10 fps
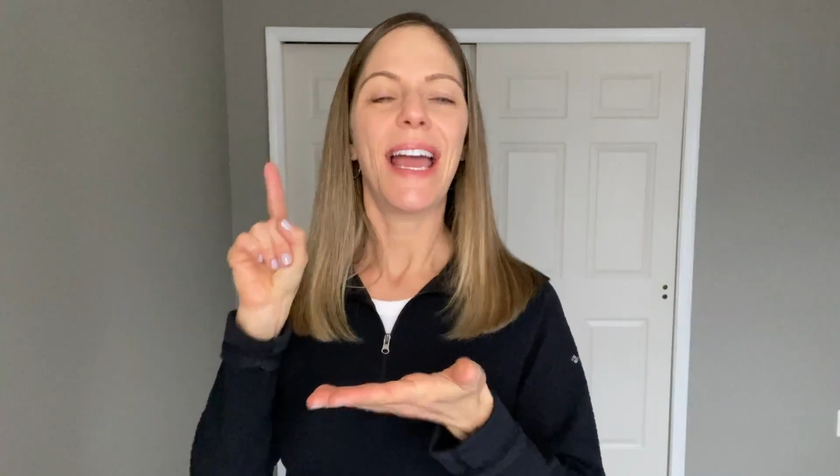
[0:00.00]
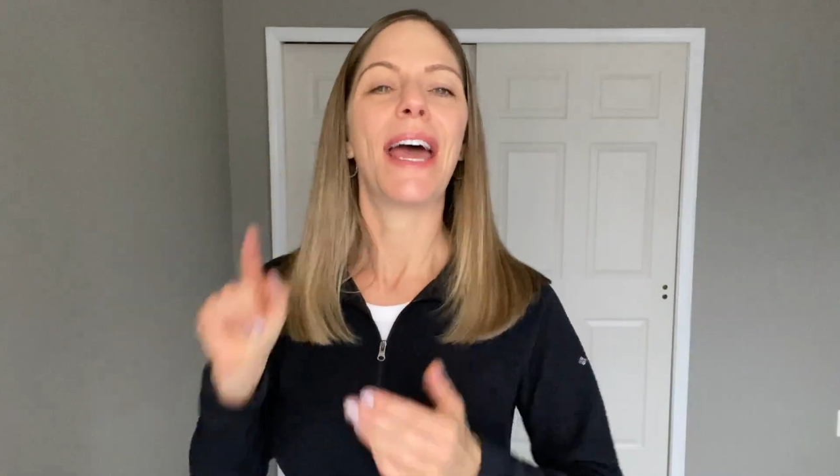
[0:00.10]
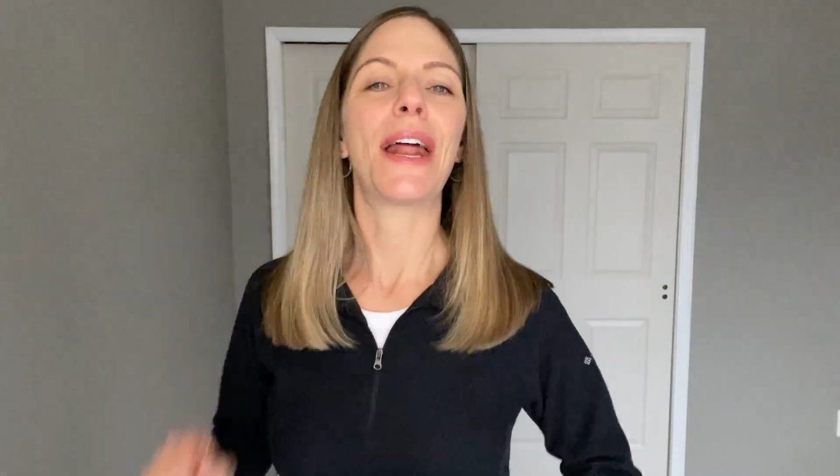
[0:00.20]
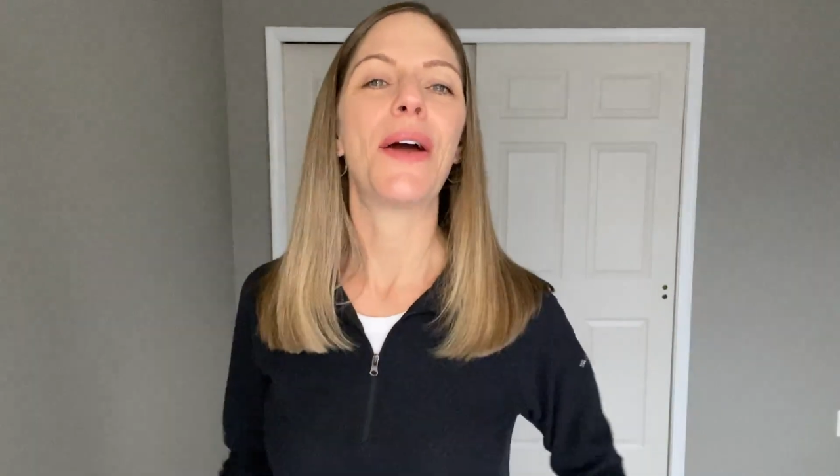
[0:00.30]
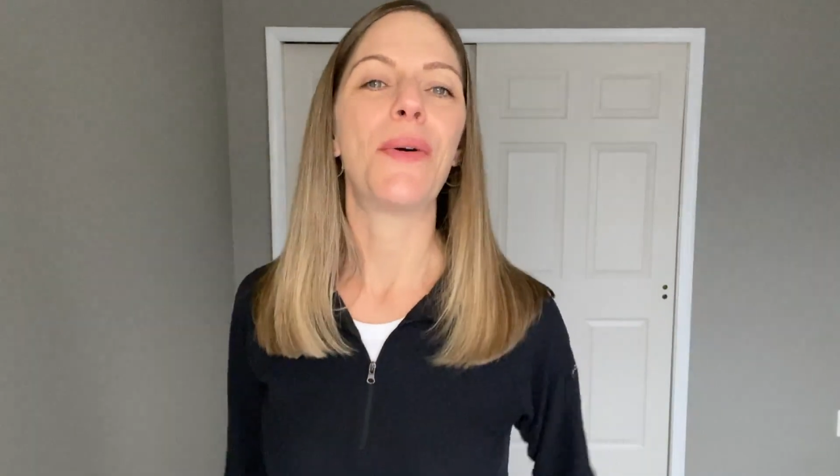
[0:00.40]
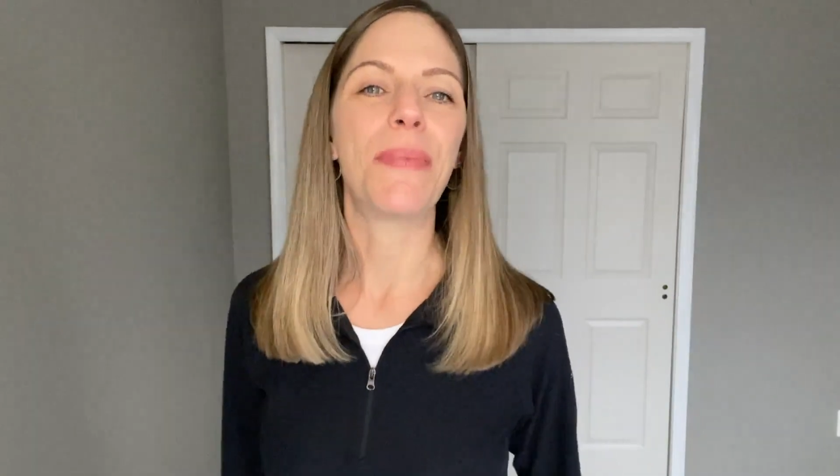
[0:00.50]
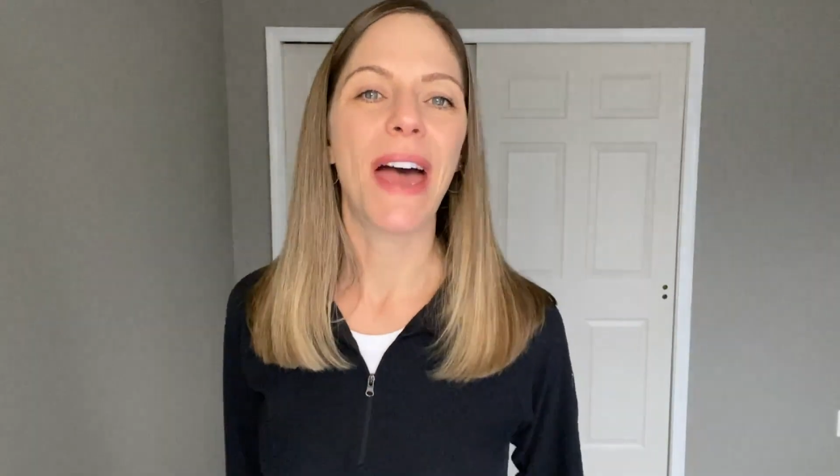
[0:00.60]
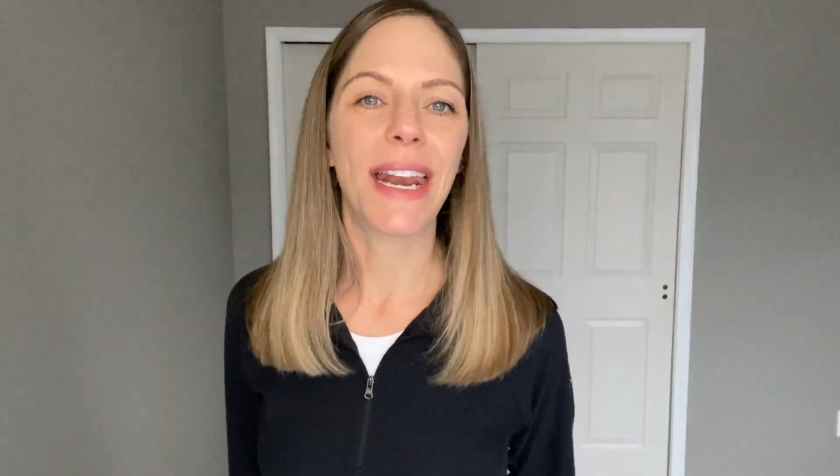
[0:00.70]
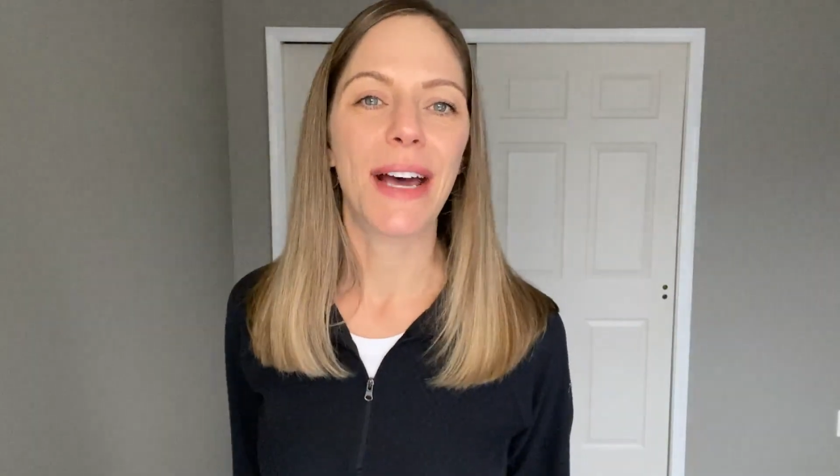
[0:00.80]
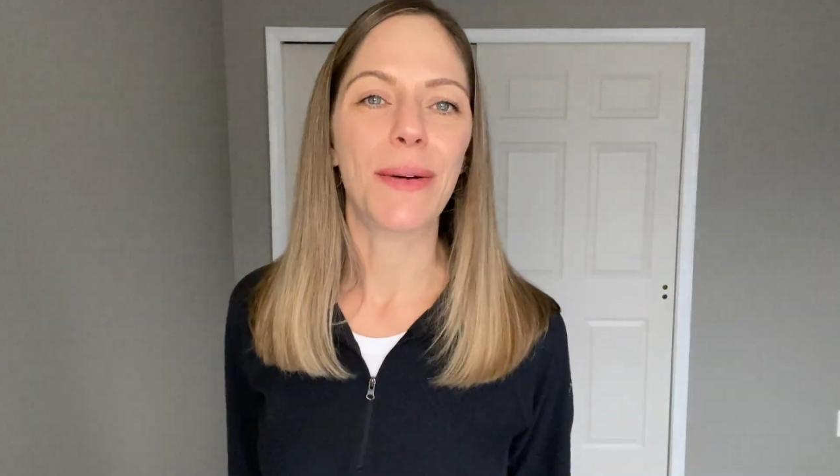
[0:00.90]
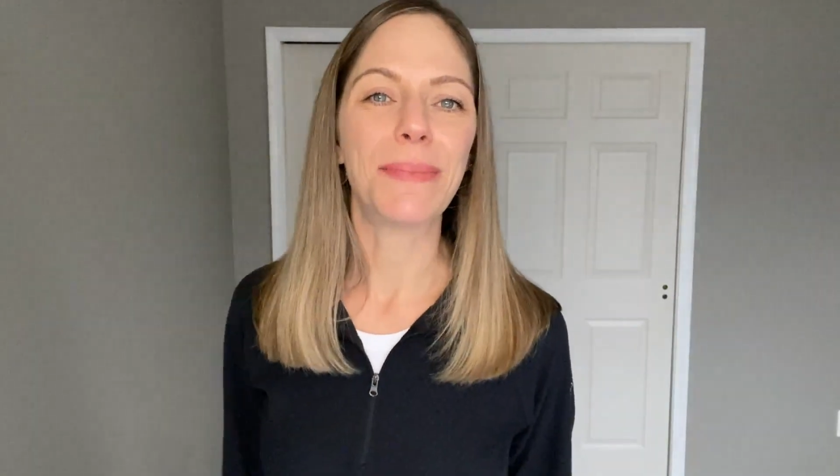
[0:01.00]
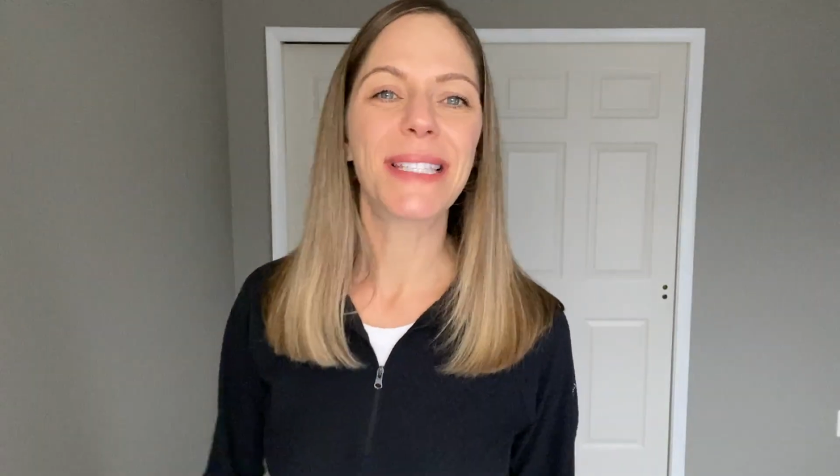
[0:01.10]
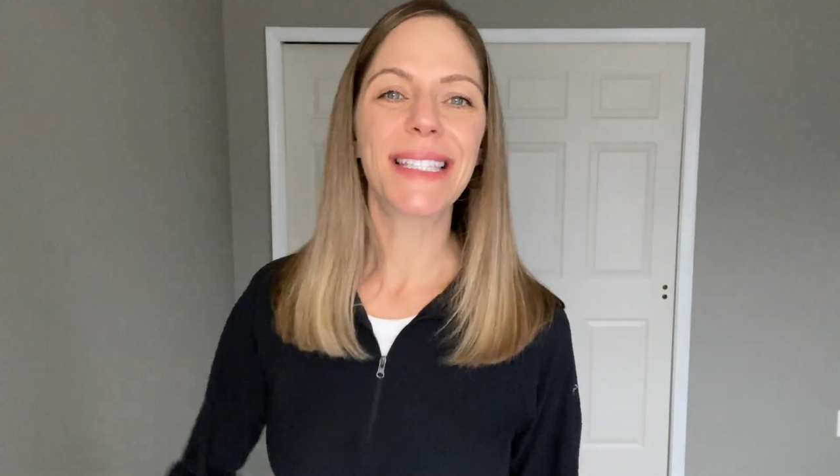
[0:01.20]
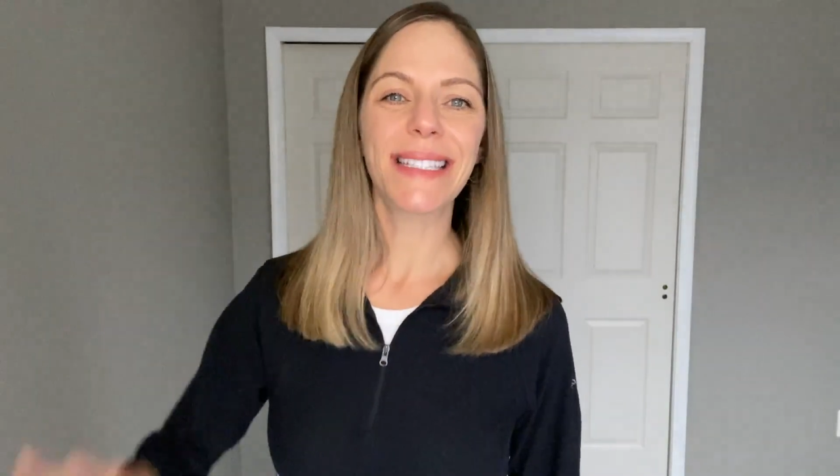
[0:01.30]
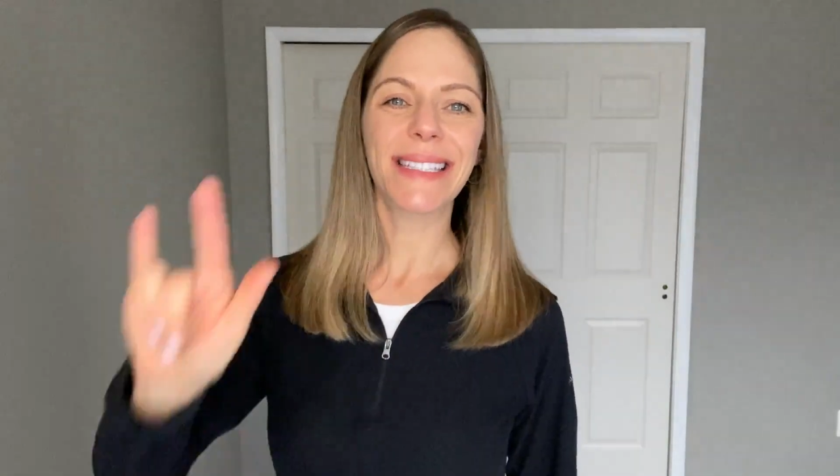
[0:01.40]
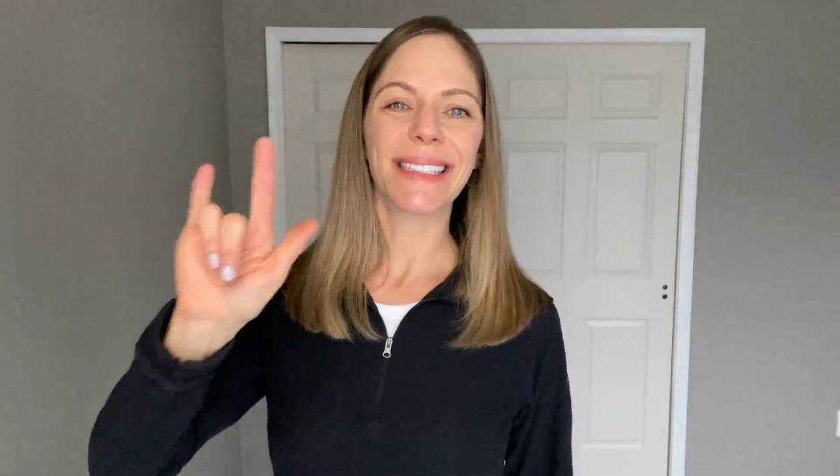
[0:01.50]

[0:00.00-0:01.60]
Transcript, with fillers: And I hope that helps.